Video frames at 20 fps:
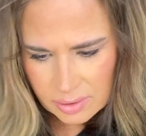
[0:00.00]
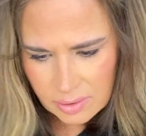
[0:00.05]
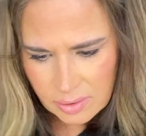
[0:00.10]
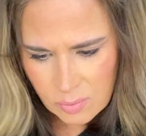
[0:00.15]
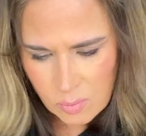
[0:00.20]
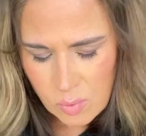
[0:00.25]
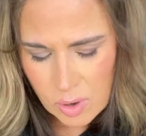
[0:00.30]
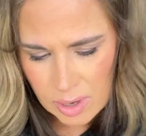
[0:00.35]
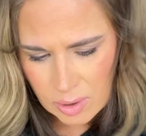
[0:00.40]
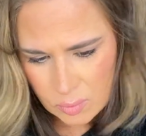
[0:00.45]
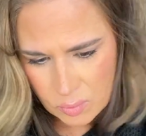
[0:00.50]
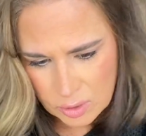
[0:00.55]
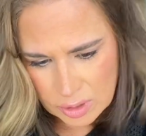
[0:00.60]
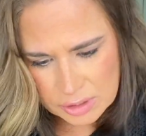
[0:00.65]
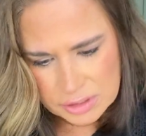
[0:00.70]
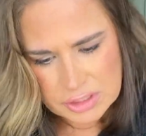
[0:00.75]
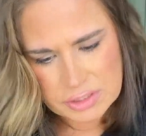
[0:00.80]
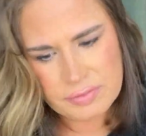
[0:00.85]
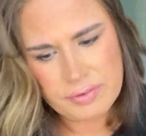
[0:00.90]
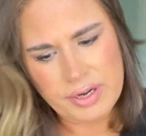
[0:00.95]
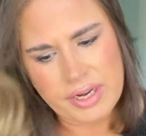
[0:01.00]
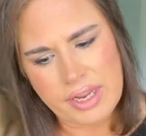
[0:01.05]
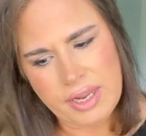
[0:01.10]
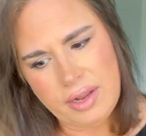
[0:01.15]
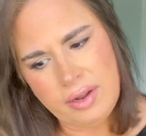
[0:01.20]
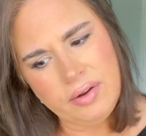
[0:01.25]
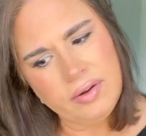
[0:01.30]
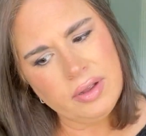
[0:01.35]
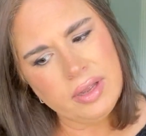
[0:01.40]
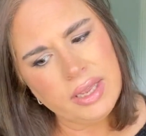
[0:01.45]
what works for
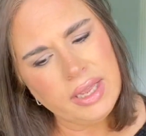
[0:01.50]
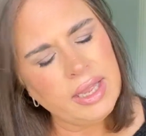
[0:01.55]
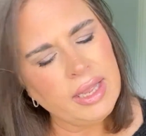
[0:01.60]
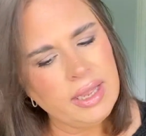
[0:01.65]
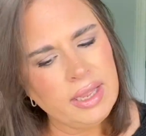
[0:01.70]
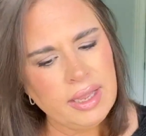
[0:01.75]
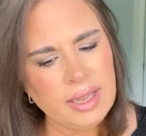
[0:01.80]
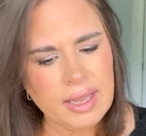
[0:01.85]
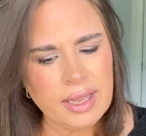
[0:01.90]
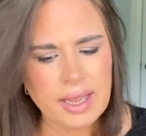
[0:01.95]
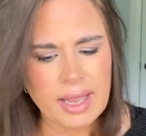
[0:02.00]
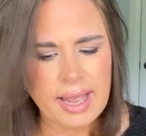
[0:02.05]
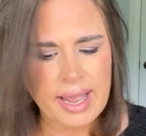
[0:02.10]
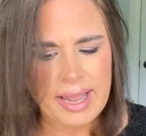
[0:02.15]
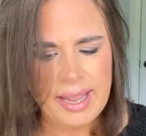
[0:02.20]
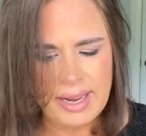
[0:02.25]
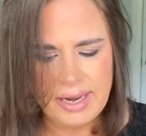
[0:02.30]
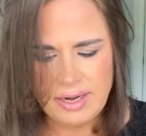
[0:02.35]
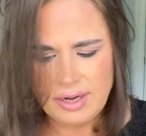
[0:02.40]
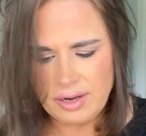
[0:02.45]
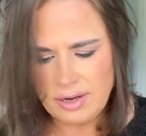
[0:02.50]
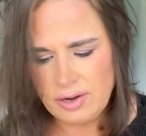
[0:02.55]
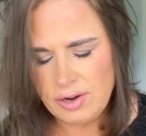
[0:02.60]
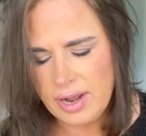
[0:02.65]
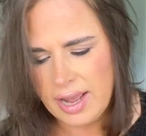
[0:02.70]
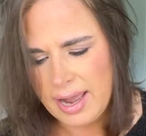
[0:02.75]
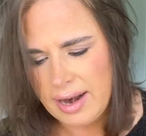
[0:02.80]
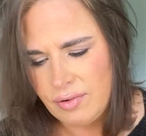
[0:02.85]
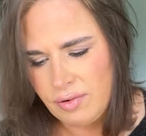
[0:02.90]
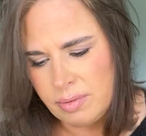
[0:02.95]
you. And you
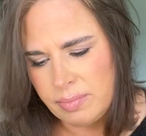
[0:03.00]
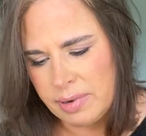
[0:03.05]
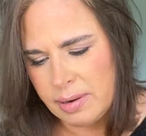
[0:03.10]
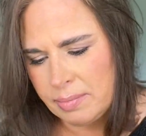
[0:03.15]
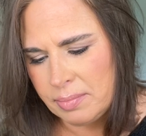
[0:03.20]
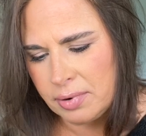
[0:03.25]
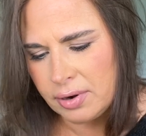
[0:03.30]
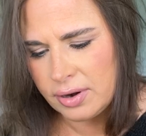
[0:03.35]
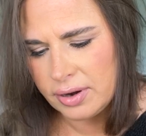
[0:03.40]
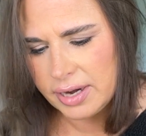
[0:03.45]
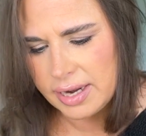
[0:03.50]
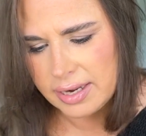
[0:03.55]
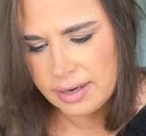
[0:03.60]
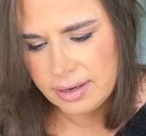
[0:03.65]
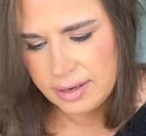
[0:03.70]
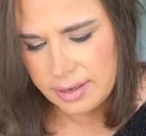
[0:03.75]
got to remember,